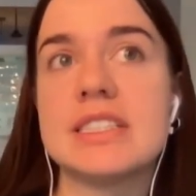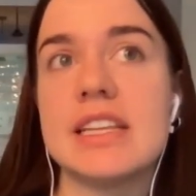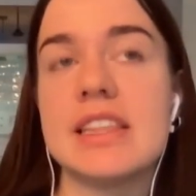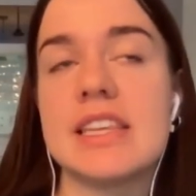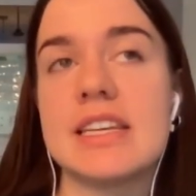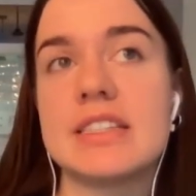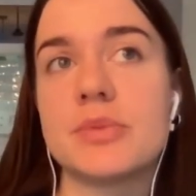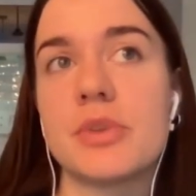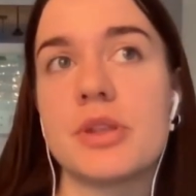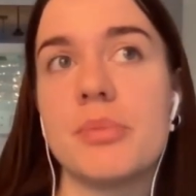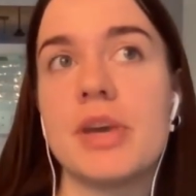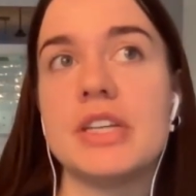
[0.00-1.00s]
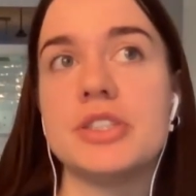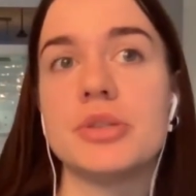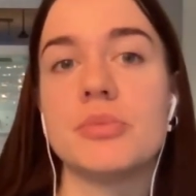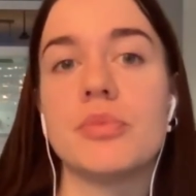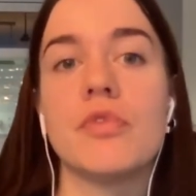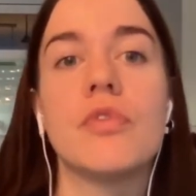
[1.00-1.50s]
things with the
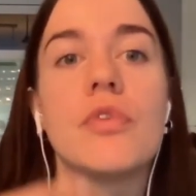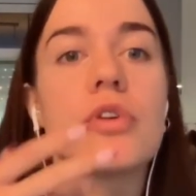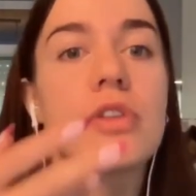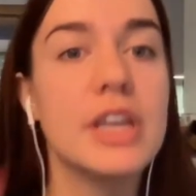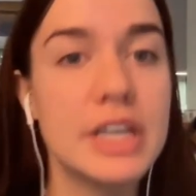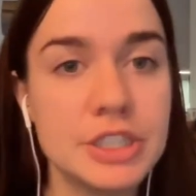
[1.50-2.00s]
patient before the